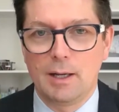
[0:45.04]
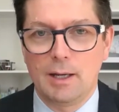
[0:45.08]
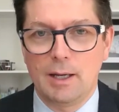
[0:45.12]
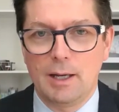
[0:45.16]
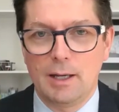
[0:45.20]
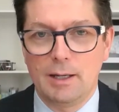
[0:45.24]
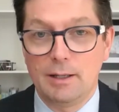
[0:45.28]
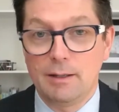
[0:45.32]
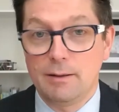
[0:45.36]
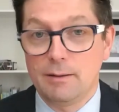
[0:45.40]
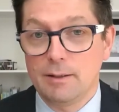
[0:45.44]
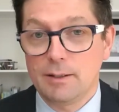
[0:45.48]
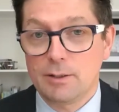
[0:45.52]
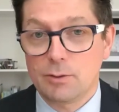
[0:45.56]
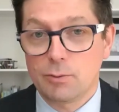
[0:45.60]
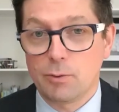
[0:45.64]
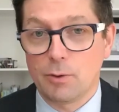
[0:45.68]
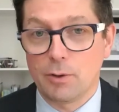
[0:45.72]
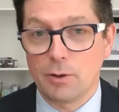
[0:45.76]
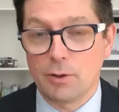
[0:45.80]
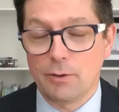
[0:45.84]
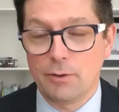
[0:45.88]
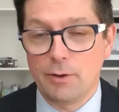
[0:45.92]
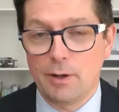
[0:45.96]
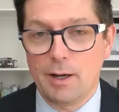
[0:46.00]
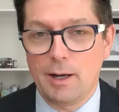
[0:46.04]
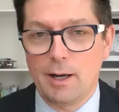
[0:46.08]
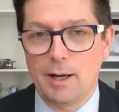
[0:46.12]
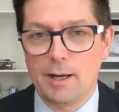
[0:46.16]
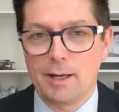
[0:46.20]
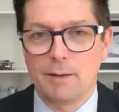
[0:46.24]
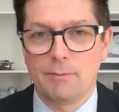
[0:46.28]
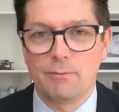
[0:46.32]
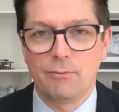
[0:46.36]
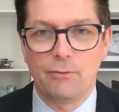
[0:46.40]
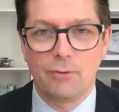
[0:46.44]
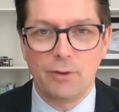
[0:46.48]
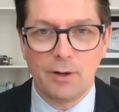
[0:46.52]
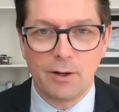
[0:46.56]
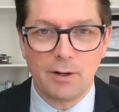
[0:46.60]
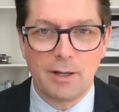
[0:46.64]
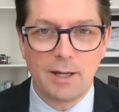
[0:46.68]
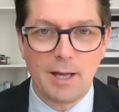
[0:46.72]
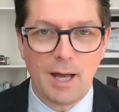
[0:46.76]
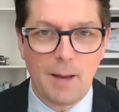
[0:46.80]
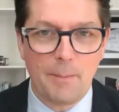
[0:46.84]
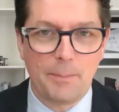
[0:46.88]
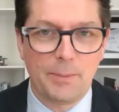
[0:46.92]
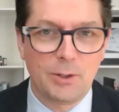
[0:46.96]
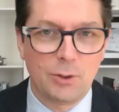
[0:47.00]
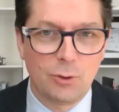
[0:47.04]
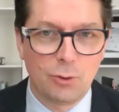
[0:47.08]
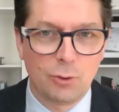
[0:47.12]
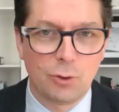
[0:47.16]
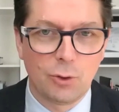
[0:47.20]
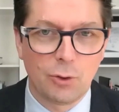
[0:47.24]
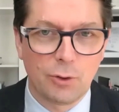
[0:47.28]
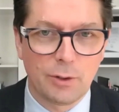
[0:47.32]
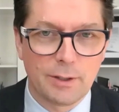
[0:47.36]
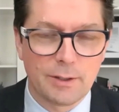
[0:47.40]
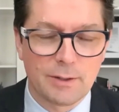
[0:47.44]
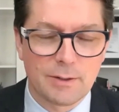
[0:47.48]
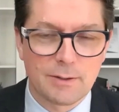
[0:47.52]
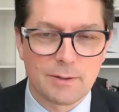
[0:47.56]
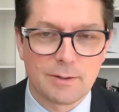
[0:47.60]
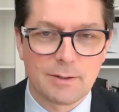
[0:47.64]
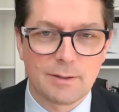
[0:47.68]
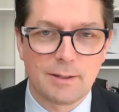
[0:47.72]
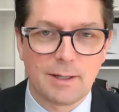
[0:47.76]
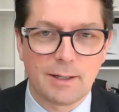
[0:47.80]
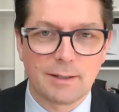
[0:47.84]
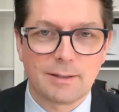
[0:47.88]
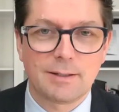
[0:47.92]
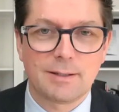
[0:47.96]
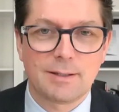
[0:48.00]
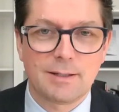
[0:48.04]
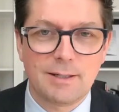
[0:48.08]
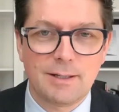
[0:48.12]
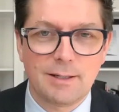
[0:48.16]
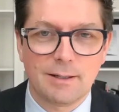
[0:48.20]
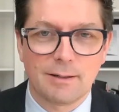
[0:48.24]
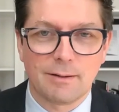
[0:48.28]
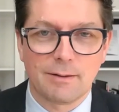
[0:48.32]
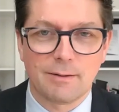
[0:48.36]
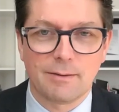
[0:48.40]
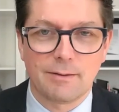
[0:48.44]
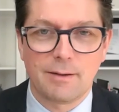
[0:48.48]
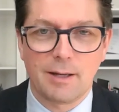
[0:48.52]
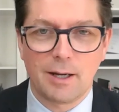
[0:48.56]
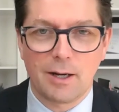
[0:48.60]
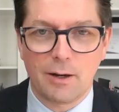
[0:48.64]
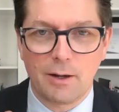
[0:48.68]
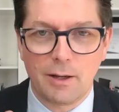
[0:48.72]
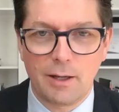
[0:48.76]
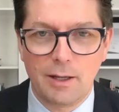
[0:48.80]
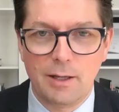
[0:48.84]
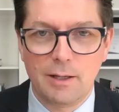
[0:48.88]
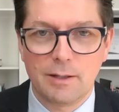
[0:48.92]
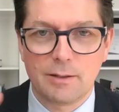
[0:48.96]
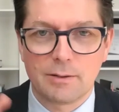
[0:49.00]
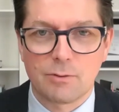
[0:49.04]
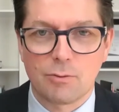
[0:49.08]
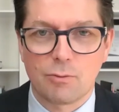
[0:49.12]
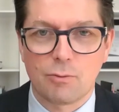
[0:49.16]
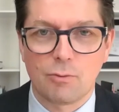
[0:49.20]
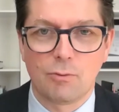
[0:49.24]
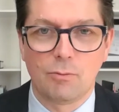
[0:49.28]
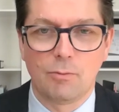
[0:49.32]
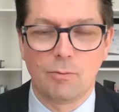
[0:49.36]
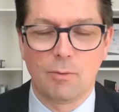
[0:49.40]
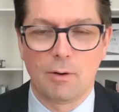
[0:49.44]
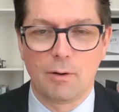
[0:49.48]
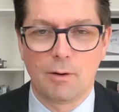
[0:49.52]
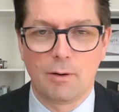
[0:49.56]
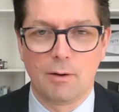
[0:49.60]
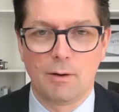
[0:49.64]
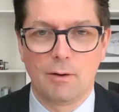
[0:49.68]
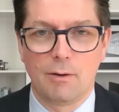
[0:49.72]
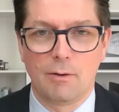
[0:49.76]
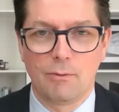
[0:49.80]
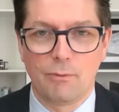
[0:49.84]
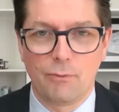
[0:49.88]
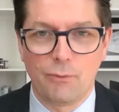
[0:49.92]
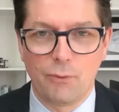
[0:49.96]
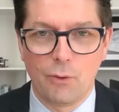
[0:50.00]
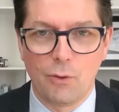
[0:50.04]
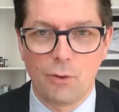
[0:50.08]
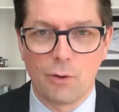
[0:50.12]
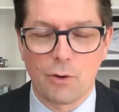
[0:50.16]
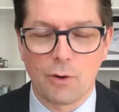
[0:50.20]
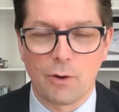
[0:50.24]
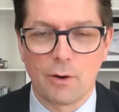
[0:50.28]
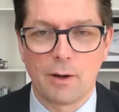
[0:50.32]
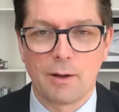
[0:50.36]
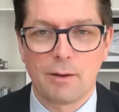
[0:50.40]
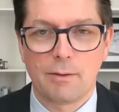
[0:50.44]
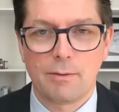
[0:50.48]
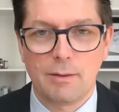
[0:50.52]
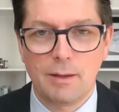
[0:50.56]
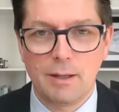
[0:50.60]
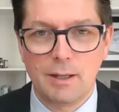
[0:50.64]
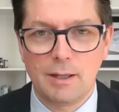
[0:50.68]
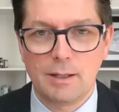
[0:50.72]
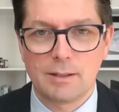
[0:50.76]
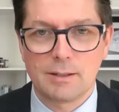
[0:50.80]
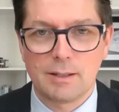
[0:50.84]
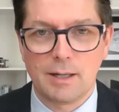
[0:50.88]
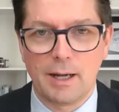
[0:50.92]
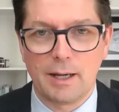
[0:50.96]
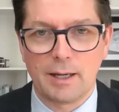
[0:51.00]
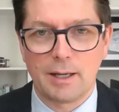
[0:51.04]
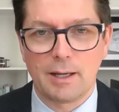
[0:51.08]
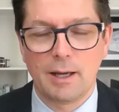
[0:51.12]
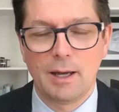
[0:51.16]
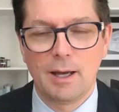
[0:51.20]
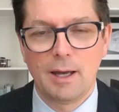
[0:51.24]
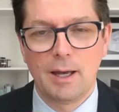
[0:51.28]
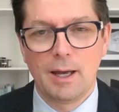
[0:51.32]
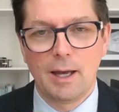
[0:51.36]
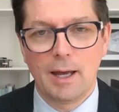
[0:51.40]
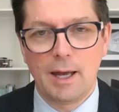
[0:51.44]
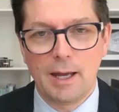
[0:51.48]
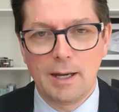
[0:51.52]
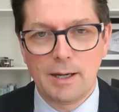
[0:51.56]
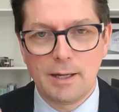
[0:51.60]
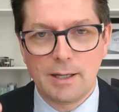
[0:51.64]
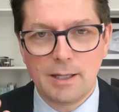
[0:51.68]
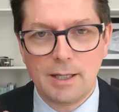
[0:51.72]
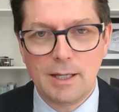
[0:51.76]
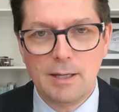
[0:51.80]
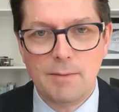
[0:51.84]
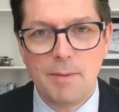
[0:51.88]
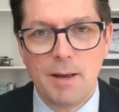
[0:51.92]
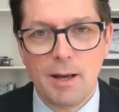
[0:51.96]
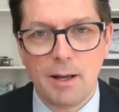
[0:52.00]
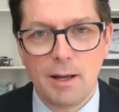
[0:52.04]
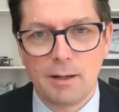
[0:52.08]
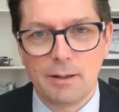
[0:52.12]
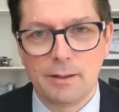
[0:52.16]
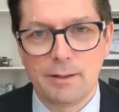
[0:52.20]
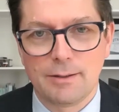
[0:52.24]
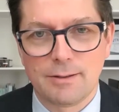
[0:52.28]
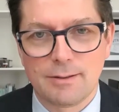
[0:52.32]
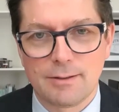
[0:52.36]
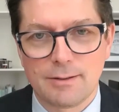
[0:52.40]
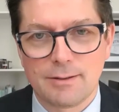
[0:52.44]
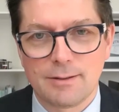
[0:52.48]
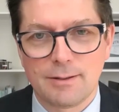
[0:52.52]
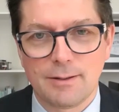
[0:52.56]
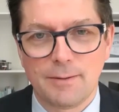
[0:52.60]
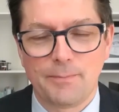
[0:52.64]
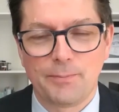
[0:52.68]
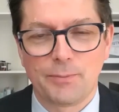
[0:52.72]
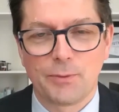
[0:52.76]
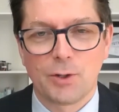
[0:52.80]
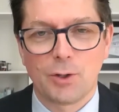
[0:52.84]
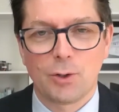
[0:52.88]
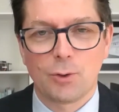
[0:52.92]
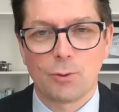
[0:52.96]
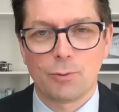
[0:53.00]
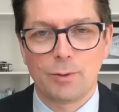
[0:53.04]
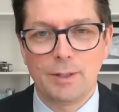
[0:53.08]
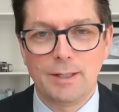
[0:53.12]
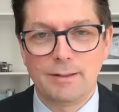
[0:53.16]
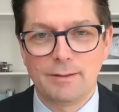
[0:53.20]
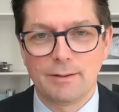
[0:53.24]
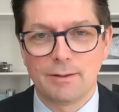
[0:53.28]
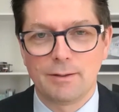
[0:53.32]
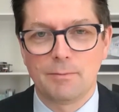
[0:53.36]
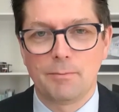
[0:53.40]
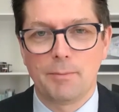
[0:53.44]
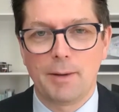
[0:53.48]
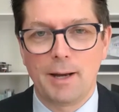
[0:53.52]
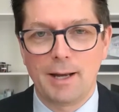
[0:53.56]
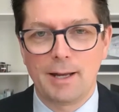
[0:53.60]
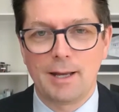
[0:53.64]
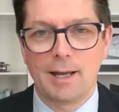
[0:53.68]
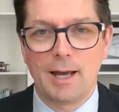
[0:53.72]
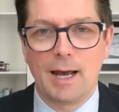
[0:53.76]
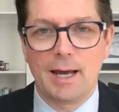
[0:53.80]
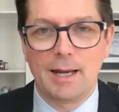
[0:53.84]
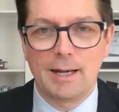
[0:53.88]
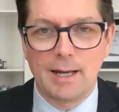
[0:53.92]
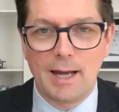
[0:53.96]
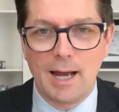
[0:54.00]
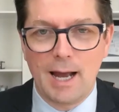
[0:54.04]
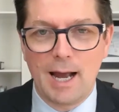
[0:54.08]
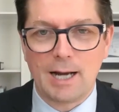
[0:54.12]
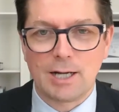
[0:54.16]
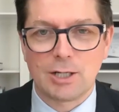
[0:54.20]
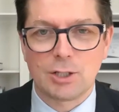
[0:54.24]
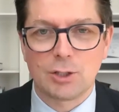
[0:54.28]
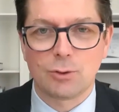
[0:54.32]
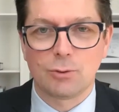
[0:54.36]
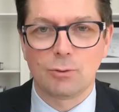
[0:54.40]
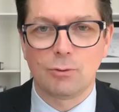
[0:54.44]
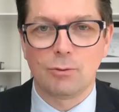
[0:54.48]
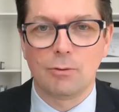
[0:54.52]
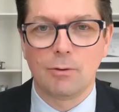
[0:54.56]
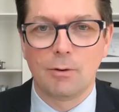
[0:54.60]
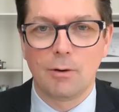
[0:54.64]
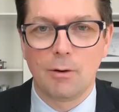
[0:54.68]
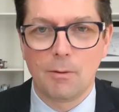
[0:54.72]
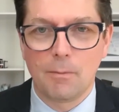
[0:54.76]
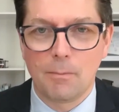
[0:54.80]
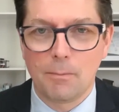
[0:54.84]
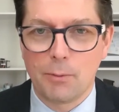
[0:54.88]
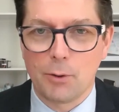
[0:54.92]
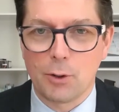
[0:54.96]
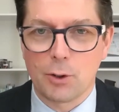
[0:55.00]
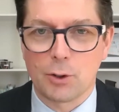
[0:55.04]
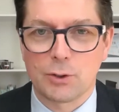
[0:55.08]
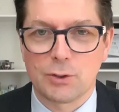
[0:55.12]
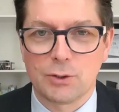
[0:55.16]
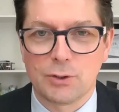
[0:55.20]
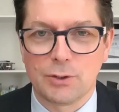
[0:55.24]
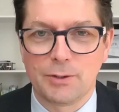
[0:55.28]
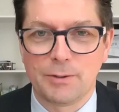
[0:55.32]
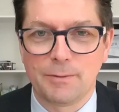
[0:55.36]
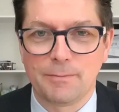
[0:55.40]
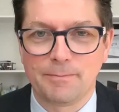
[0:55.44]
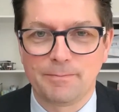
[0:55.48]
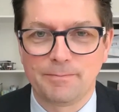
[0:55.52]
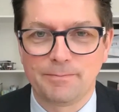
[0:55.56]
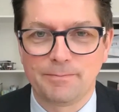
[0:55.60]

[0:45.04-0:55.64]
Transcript: and in this world i am very happy to notice that still there is room for things like an email list written by an actual person